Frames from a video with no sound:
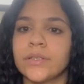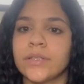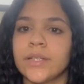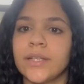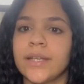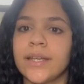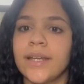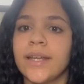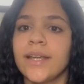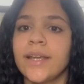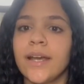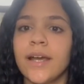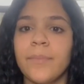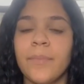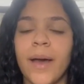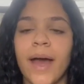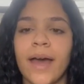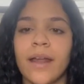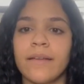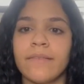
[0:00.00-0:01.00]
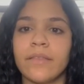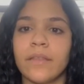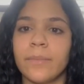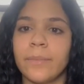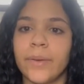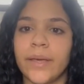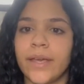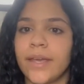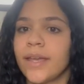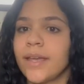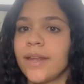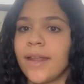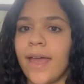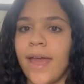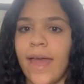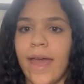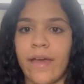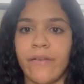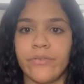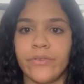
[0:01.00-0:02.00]
Getting up out of the bed
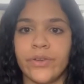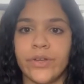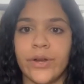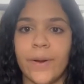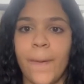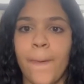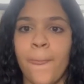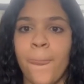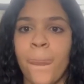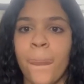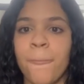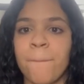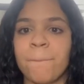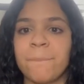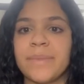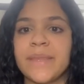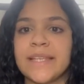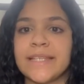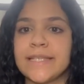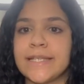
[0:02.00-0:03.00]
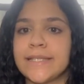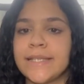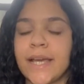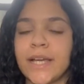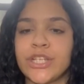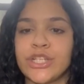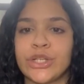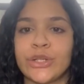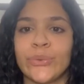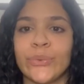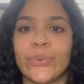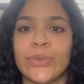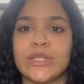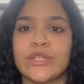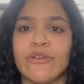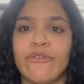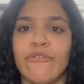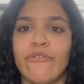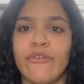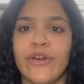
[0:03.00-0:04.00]
after the c-section
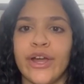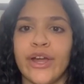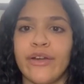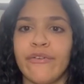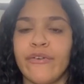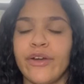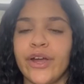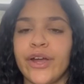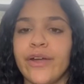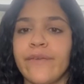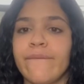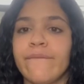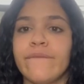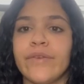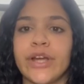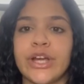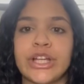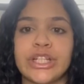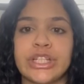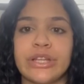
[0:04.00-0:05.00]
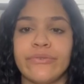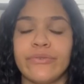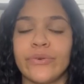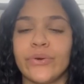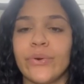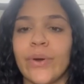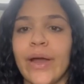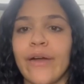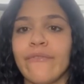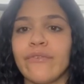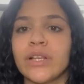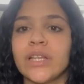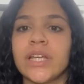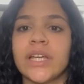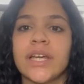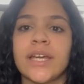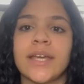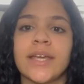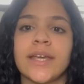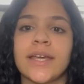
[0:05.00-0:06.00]
was very very very difficult i really
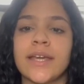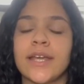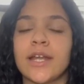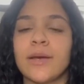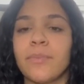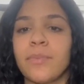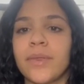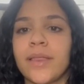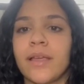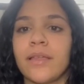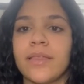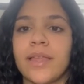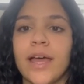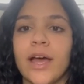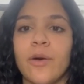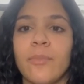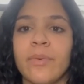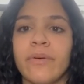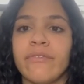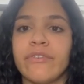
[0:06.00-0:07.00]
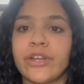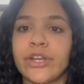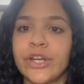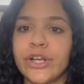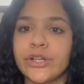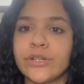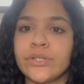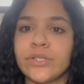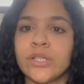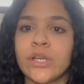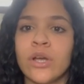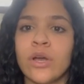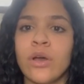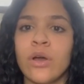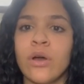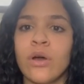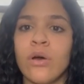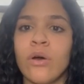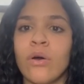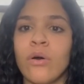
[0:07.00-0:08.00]
couldn't get up without the help of a nurse
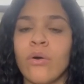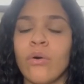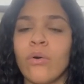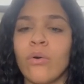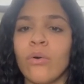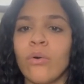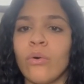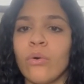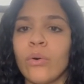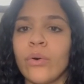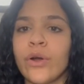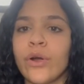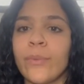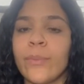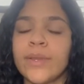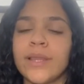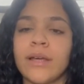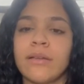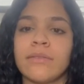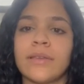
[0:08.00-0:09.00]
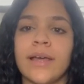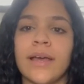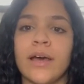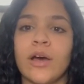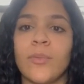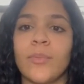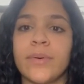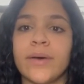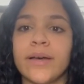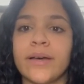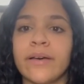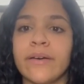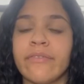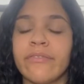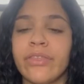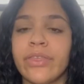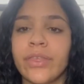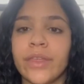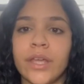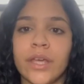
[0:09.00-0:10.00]
or without the help of
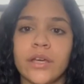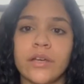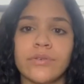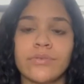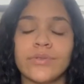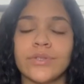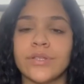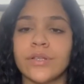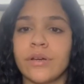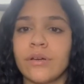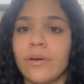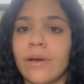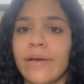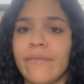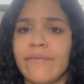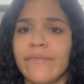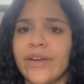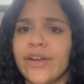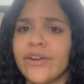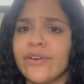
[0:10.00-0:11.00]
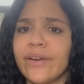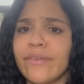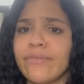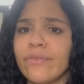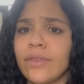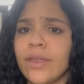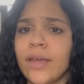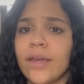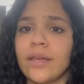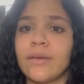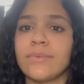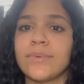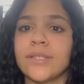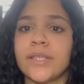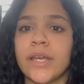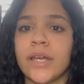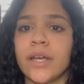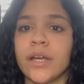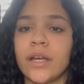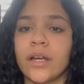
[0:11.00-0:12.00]
theo so i'm very grateful that he was
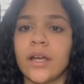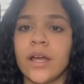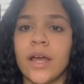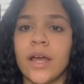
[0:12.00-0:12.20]
there